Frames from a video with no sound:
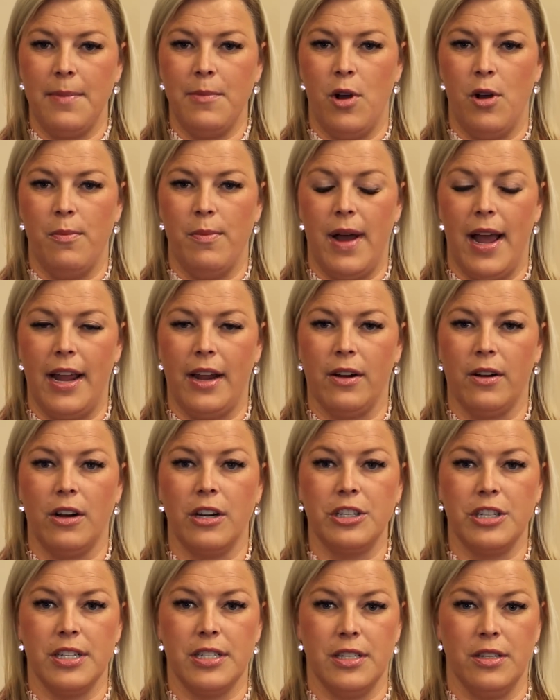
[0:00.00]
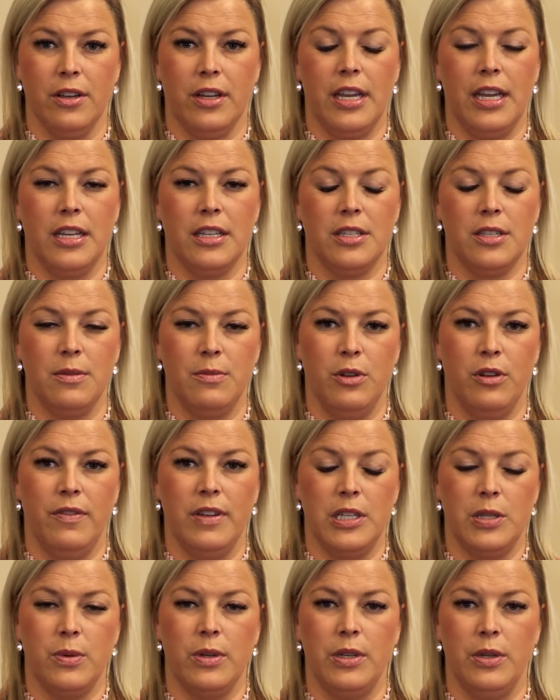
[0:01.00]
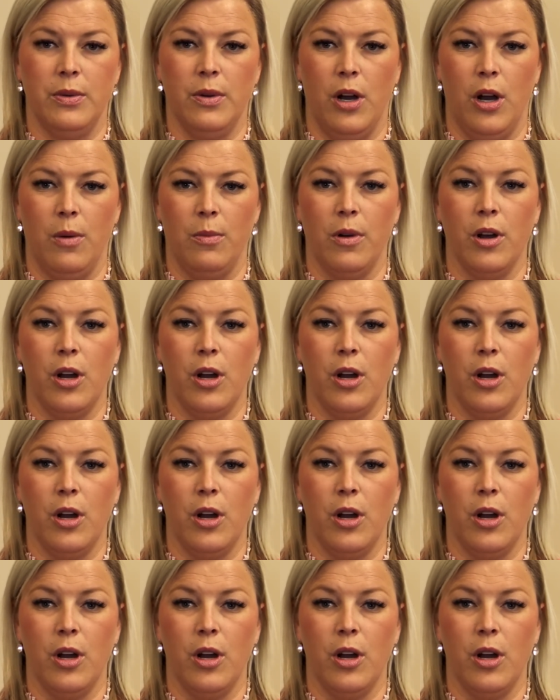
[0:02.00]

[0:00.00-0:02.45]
home buyer or just looking to move into a new home,